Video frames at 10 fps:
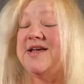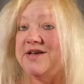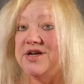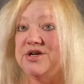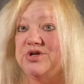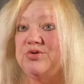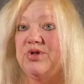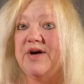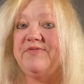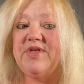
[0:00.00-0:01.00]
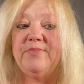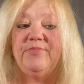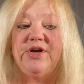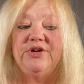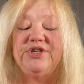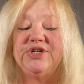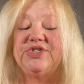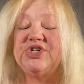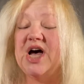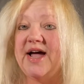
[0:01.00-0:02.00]
And you do love them, but you're
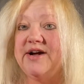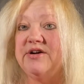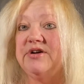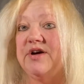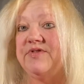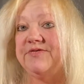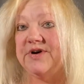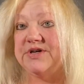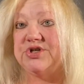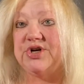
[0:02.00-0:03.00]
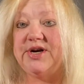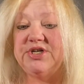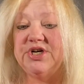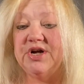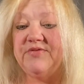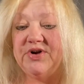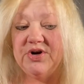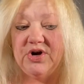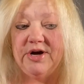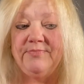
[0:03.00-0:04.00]
just tired of the frustration of it
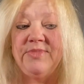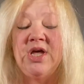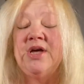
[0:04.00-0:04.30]
all.